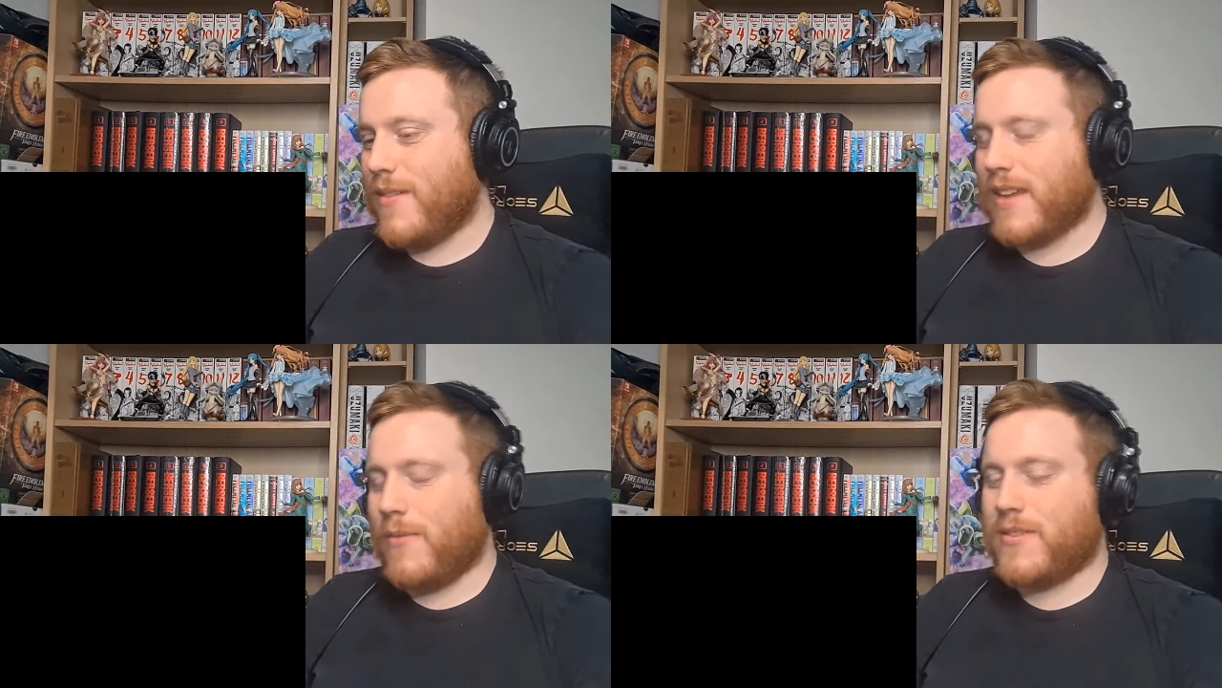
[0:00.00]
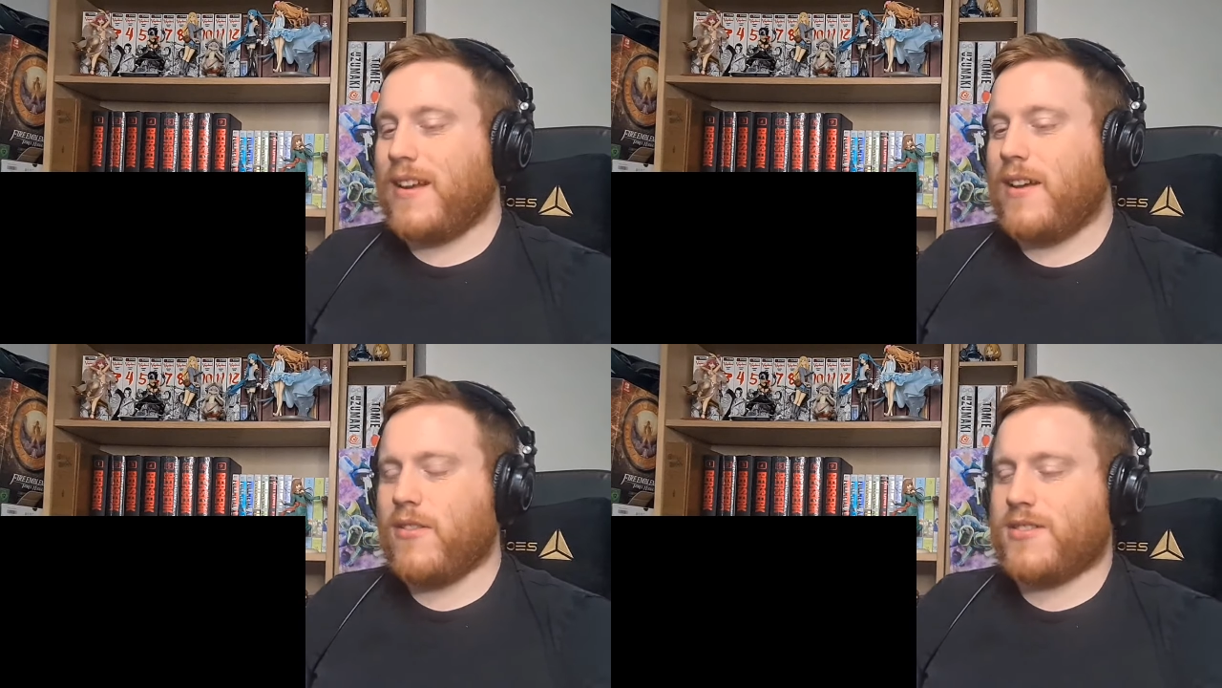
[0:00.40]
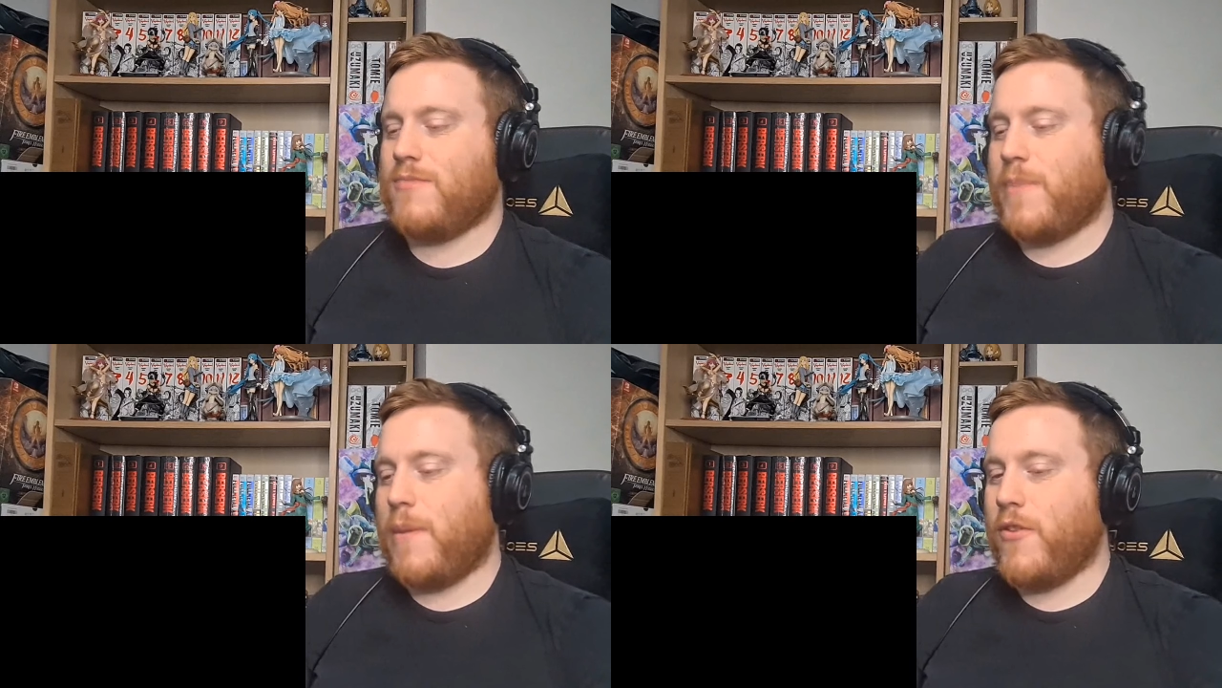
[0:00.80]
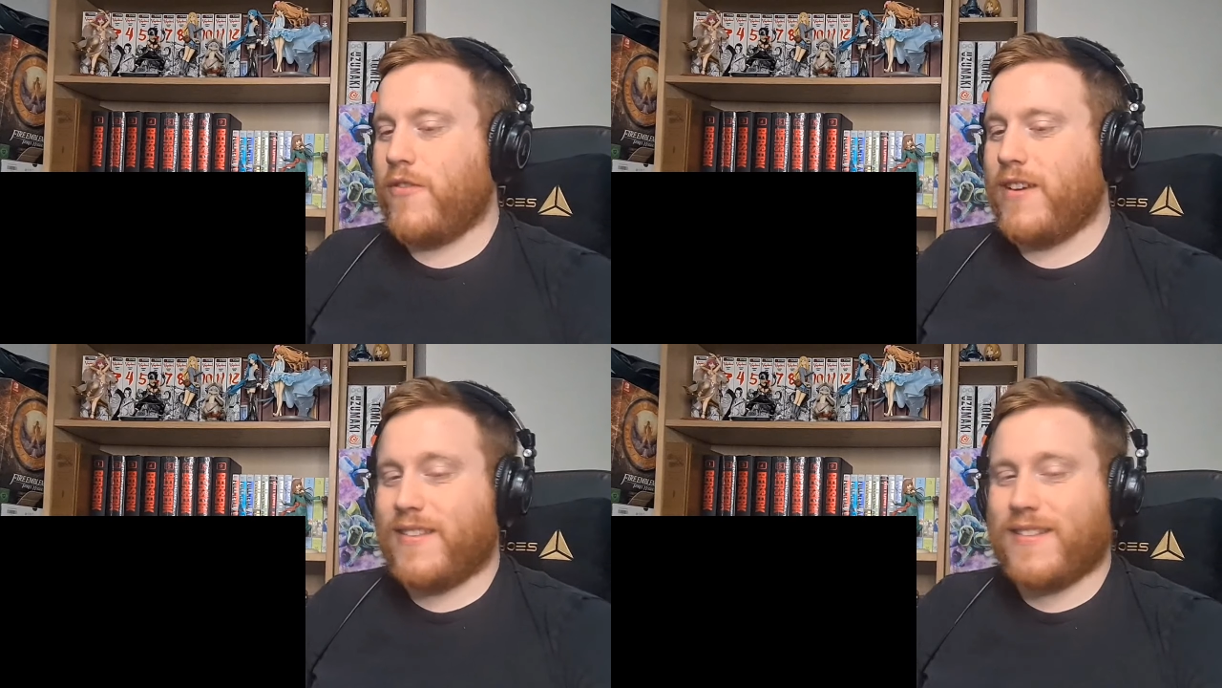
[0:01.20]
I was like, oh, it's a Muppet
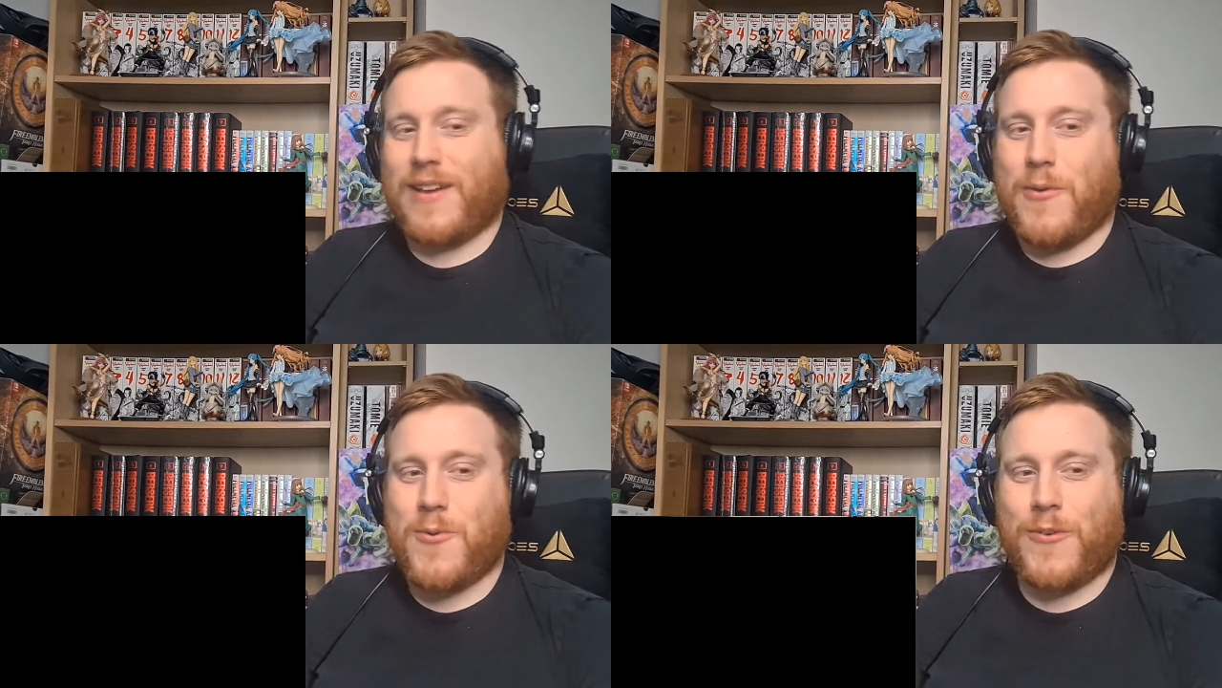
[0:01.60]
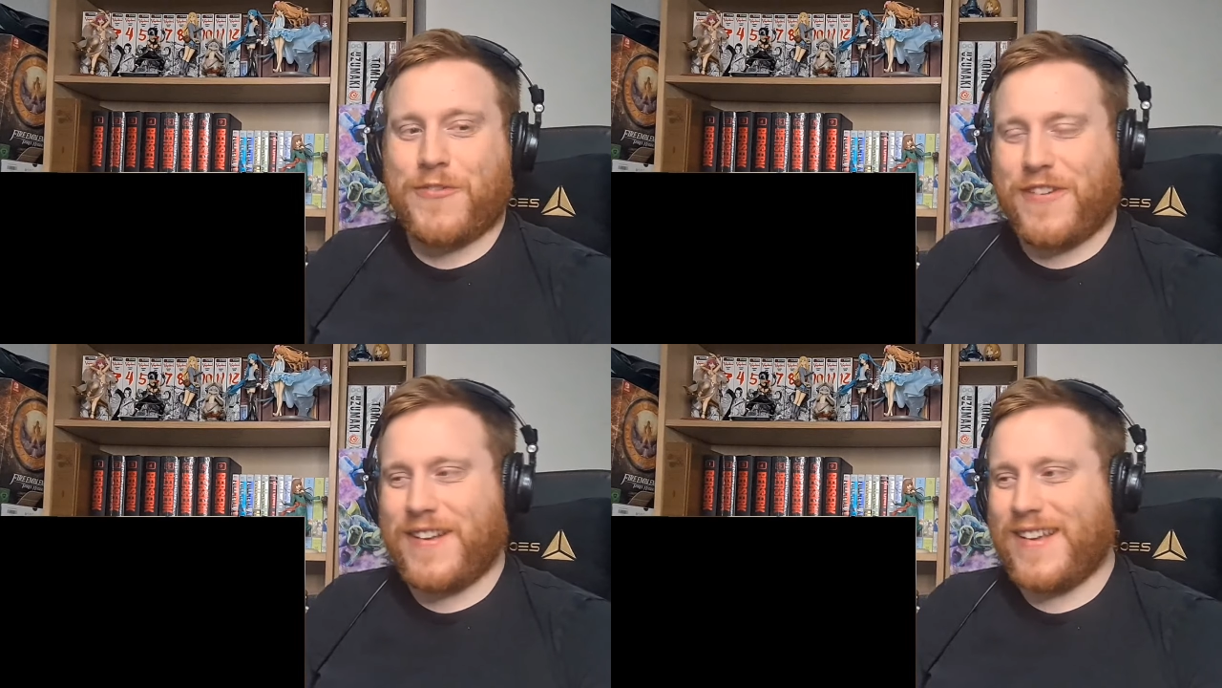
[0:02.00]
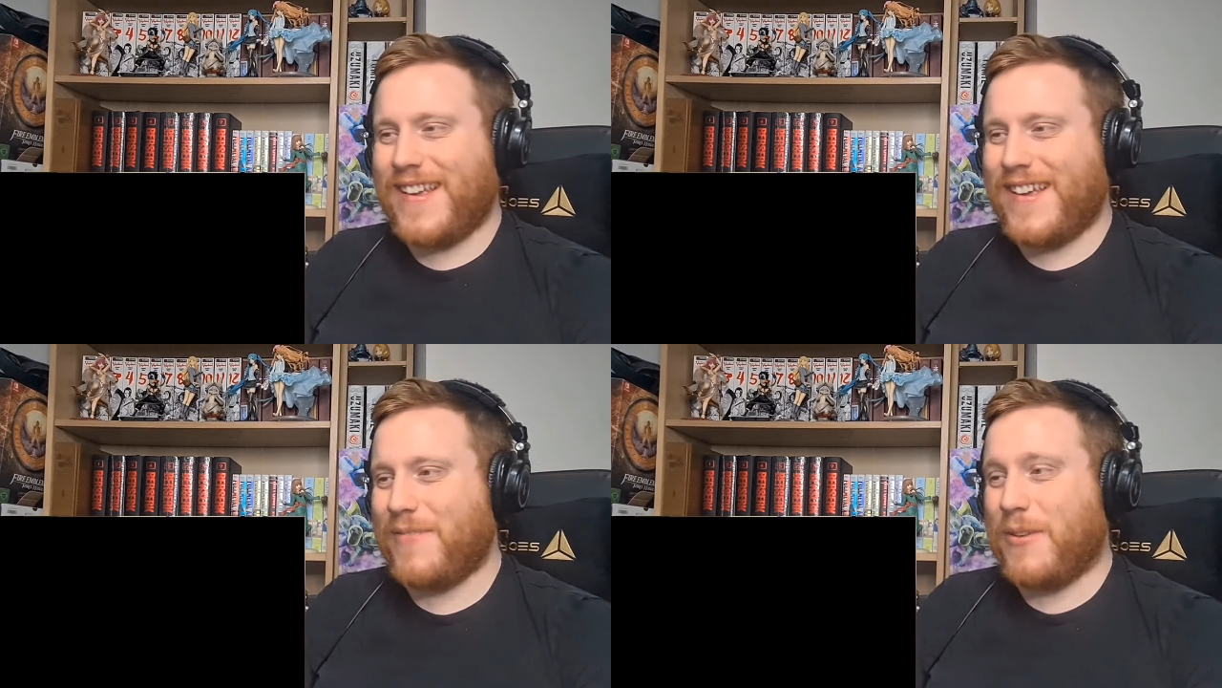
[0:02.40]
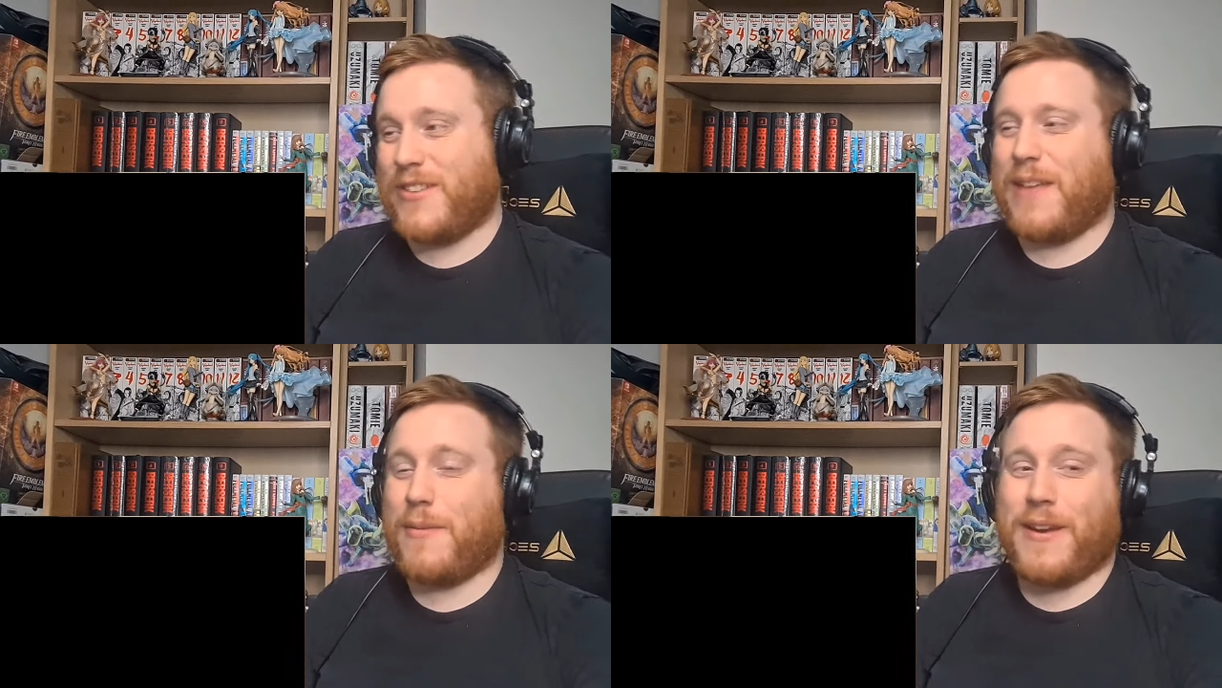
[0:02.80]
movie. So it's like, oof.
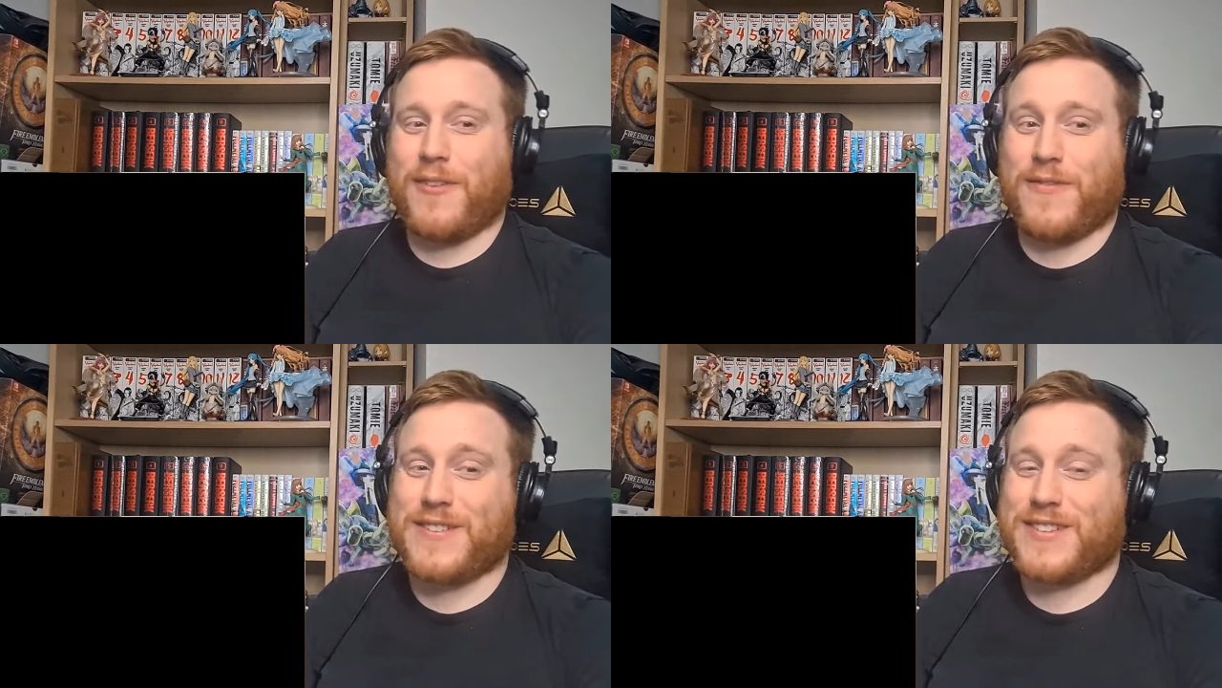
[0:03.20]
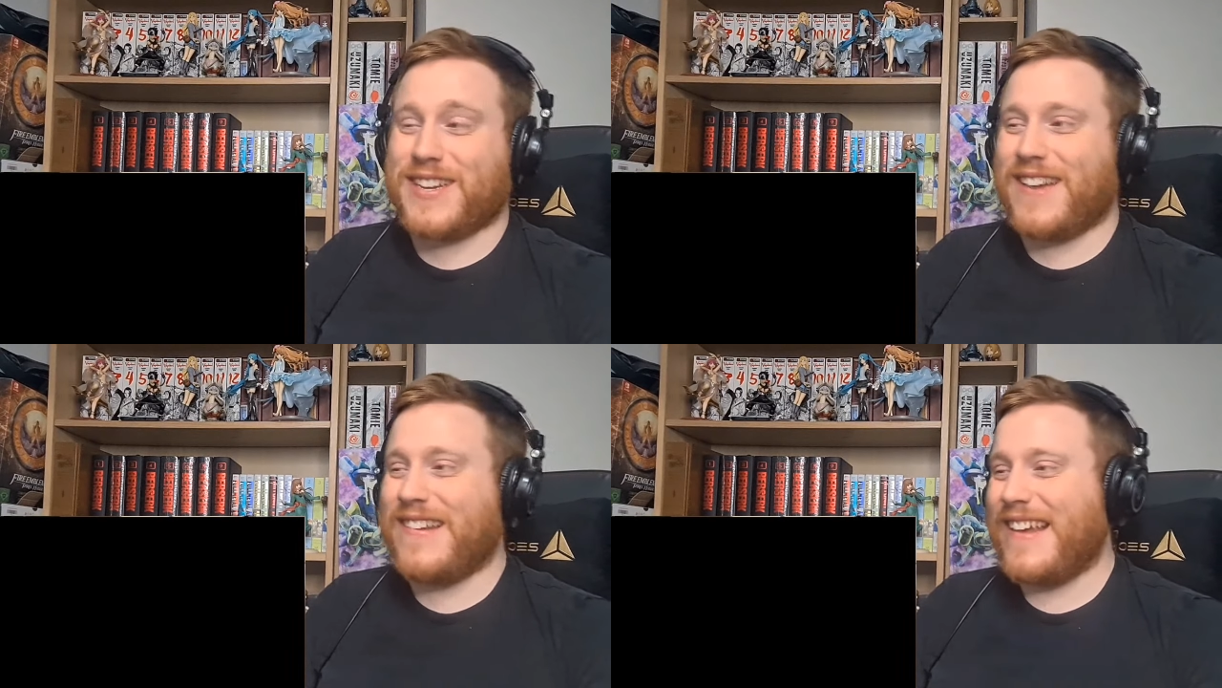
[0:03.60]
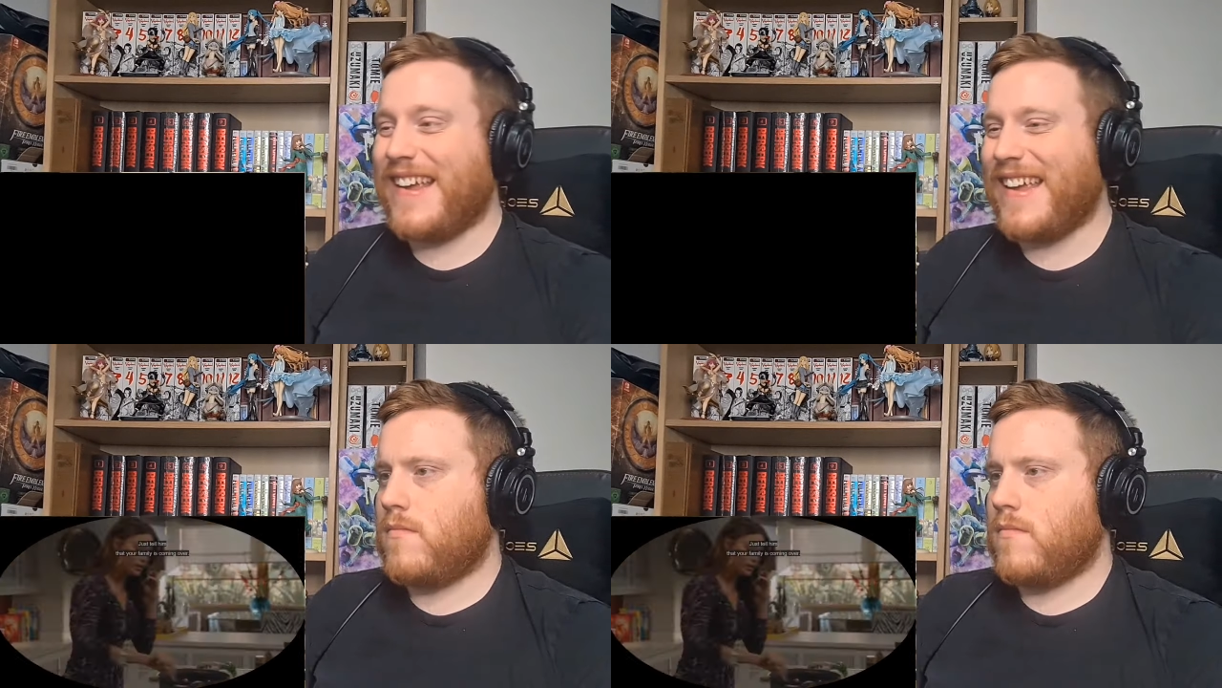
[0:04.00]
Would have saved a bit of confusion, though.